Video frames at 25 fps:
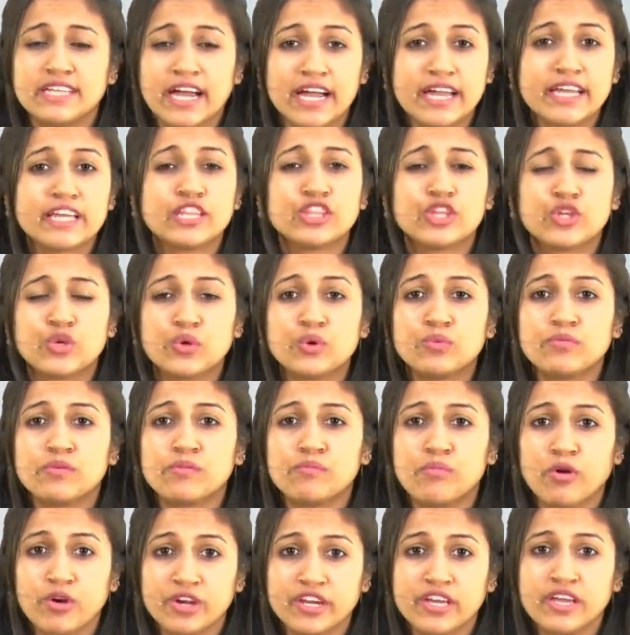die in the
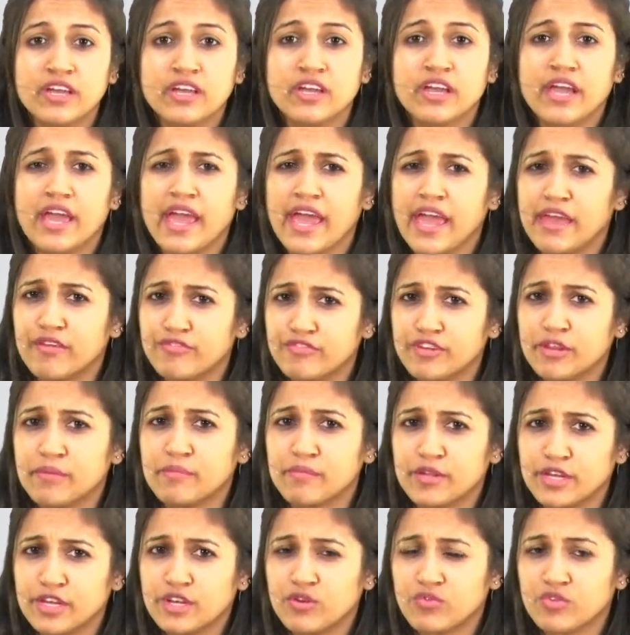human body every
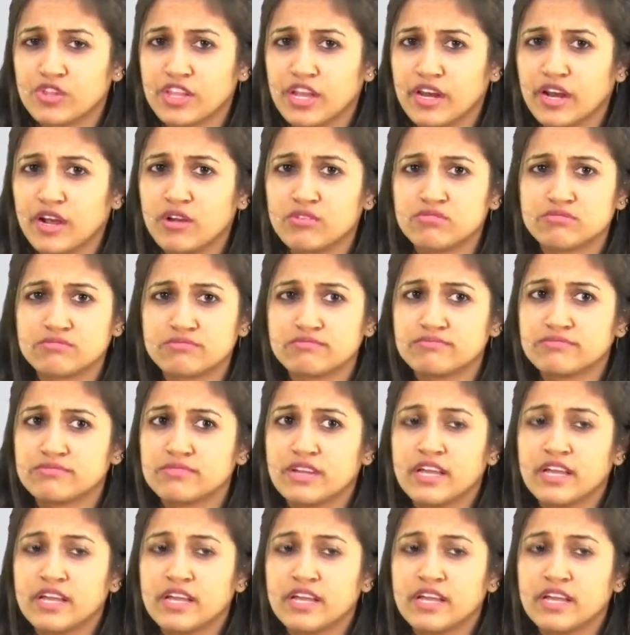minute, with around